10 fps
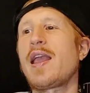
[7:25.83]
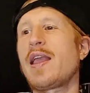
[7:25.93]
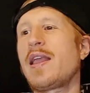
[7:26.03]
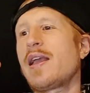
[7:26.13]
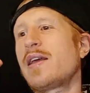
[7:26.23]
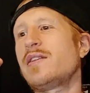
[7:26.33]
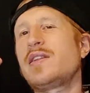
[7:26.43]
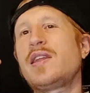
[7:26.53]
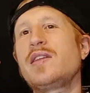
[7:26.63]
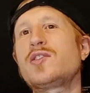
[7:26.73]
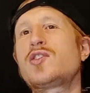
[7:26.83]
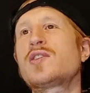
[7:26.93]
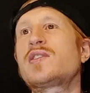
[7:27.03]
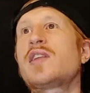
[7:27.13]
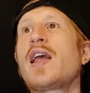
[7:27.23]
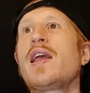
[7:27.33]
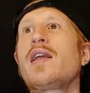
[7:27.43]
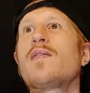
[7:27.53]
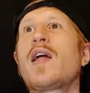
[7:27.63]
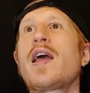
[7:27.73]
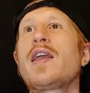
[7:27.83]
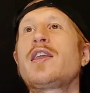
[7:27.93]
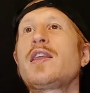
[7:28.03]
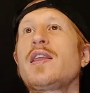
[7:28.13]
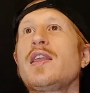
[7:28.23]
and he is just saying like